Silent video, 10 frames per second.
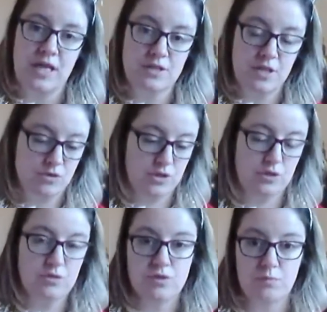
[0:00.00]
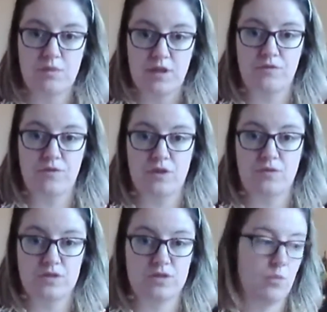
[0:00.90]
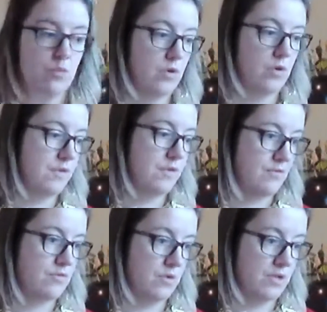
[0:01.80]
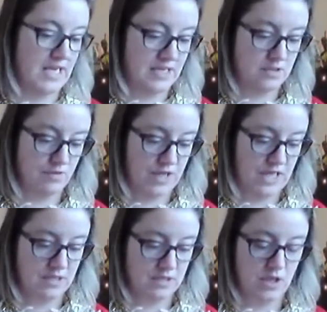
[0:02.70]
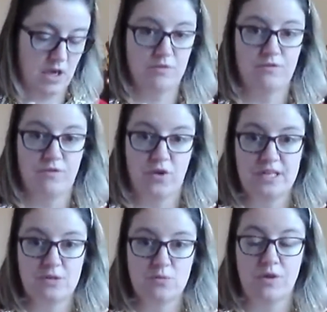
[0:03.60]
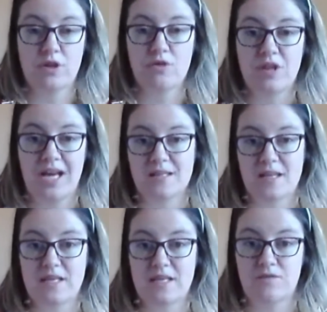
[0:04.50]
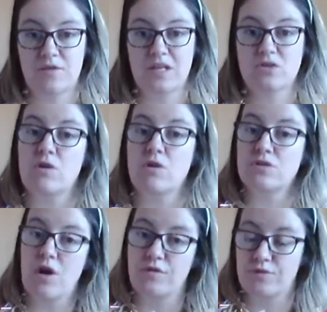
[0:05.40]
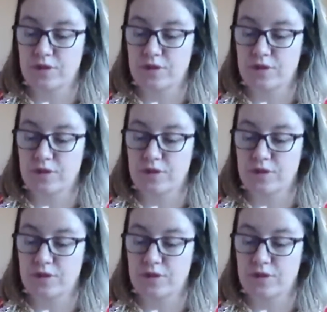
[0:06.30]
So do something for the other. So one of them gives one a list of things to go and find while the other has a list of things to cross off.